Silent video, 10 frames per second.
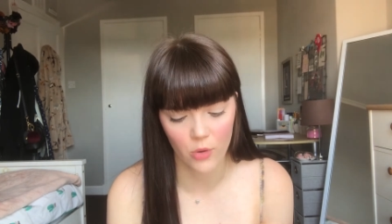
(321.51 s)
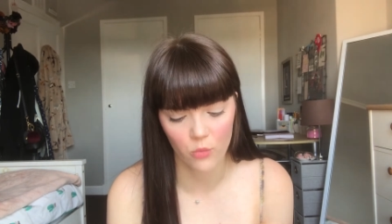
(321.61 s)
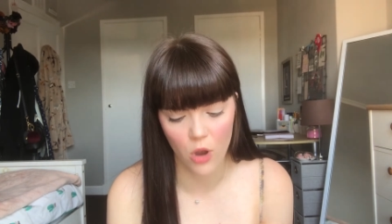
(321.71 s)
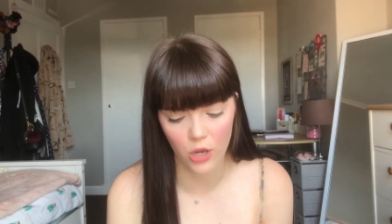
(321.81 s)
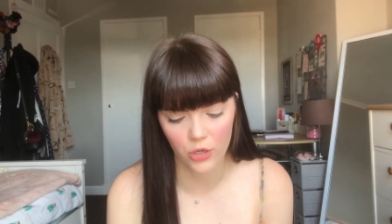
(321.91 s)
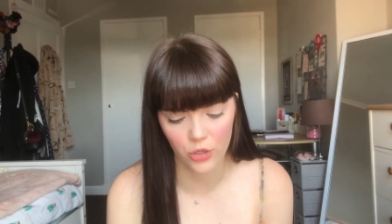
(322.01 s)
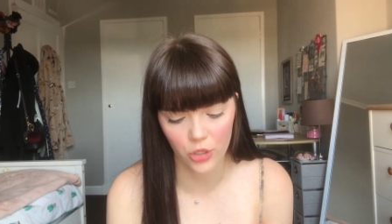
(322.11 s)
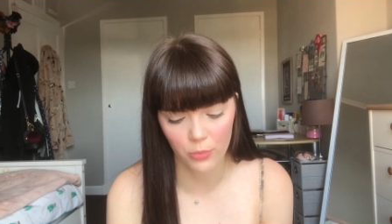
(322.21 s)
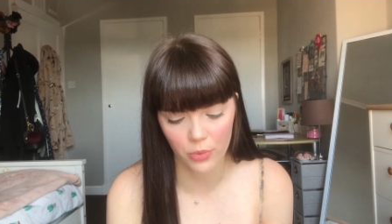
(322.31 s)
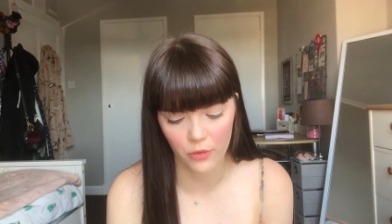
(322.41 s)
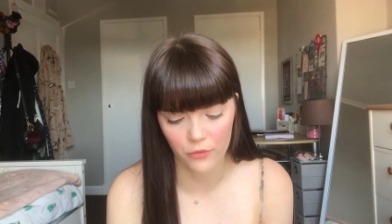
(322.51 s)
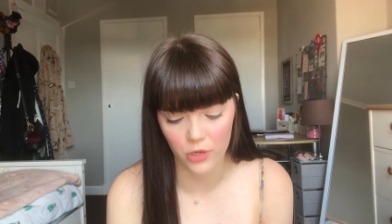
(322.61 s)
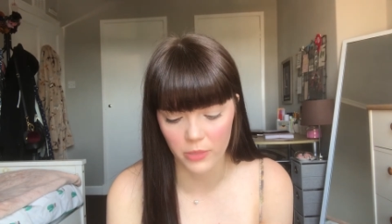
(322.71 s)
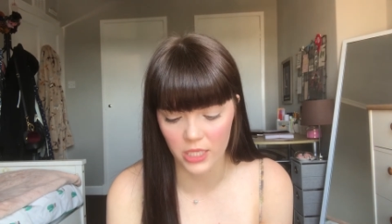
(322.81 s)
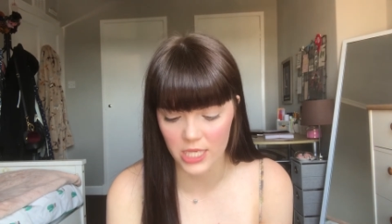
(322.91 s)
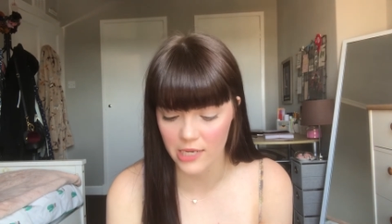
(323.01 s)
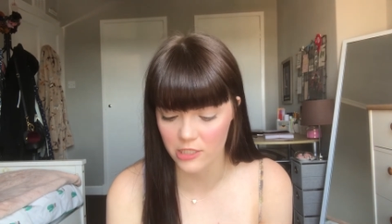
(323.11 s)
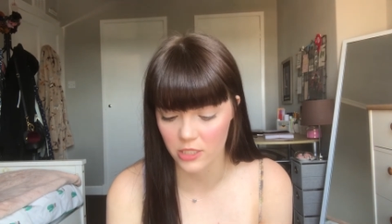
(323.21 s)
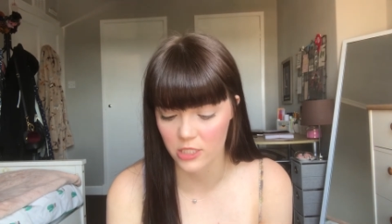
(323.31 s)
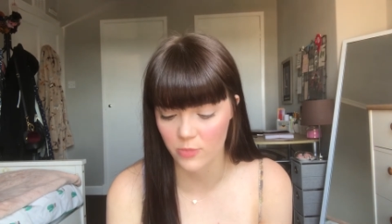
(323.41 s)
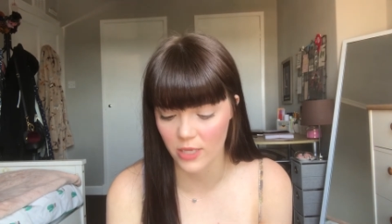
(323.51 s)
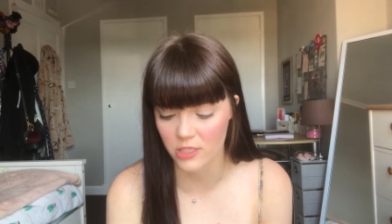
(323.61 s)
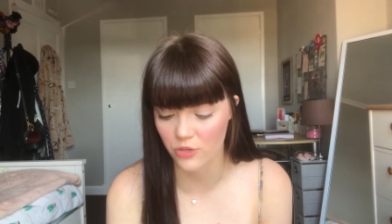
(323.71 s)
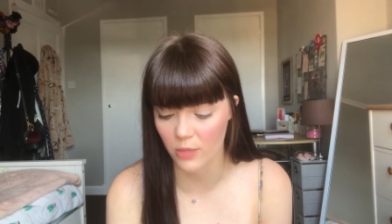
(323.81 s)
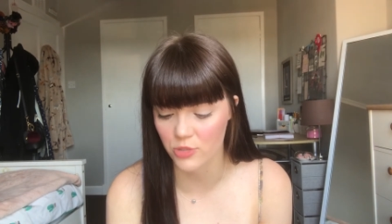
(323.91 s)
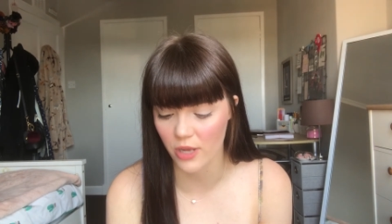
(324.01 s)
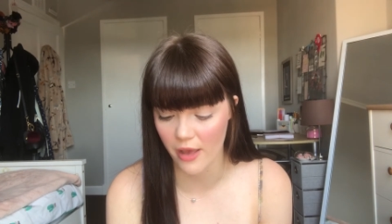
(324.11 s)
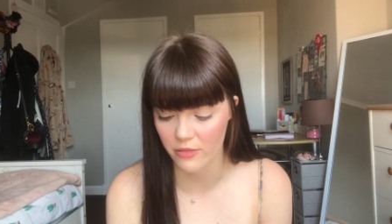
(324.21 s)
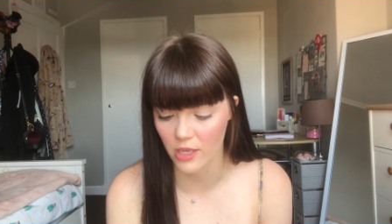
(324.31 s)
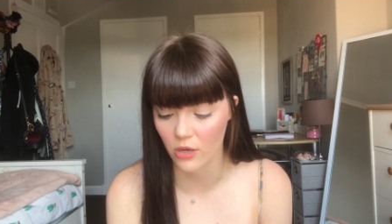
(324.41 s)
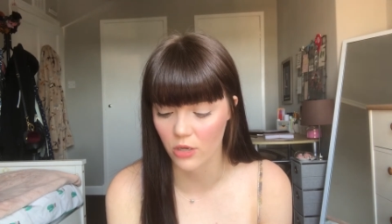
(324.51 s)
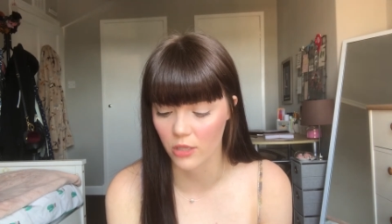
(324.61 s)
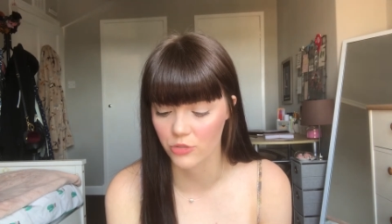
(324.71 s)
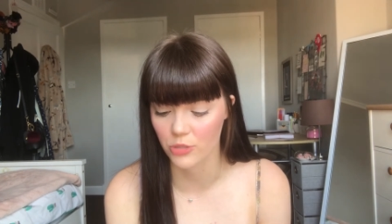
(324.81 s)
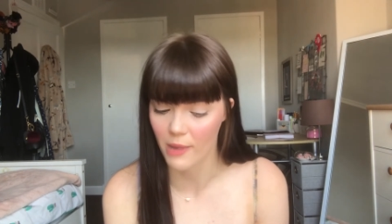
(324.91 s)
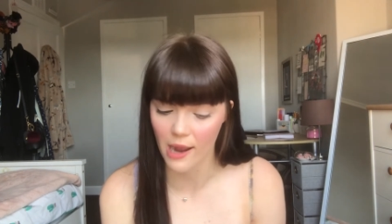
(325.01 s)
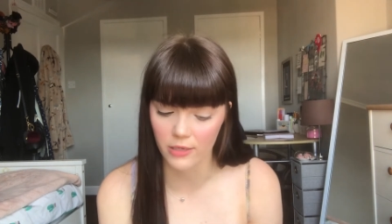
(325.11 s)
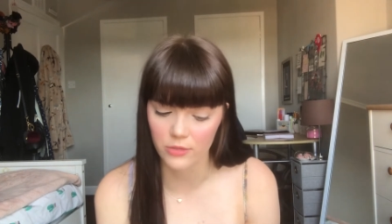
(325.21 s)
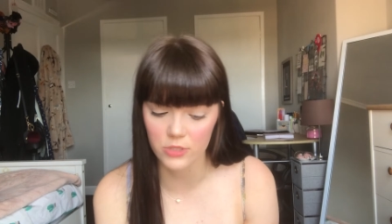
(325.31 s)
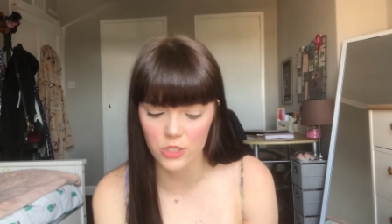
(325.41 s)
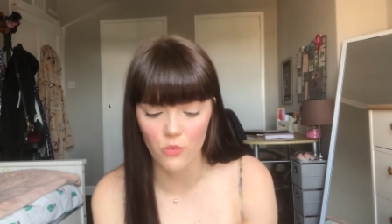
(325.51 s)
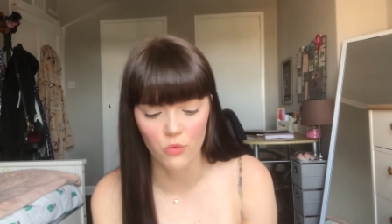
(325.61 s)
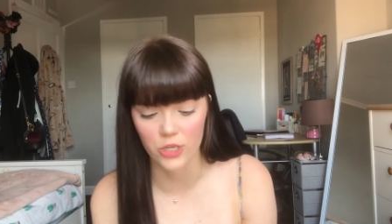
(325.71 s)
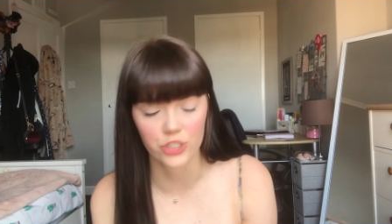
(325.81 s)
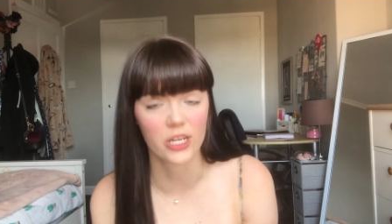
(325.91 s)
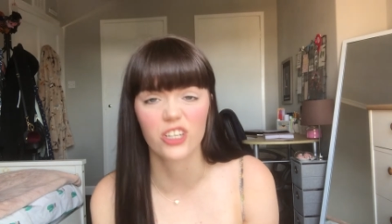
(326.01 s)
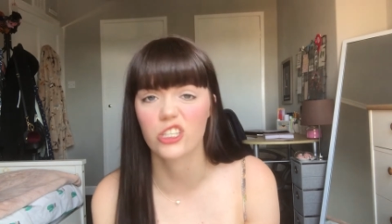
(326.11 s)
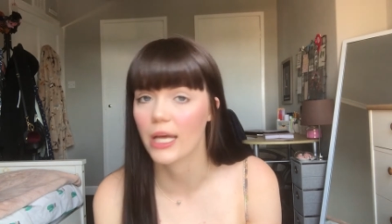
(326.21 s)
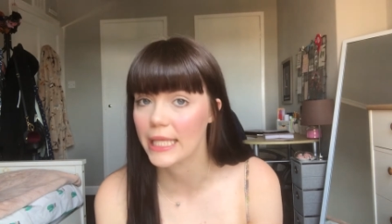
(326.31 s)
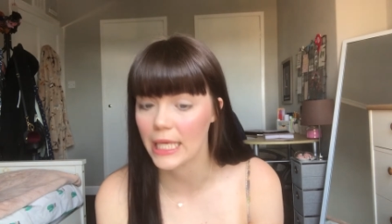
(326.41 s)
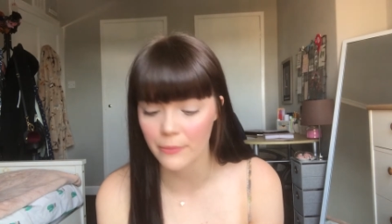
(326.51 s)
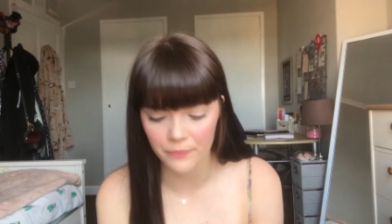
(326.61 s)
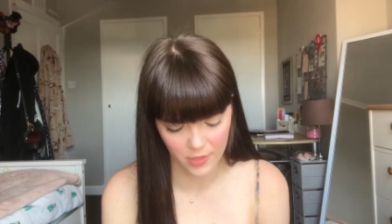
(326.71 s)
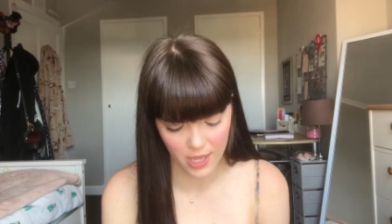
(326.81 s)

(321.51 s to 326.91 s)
What group from the attached list best describes your ethnic or cultural background? What is your nationality?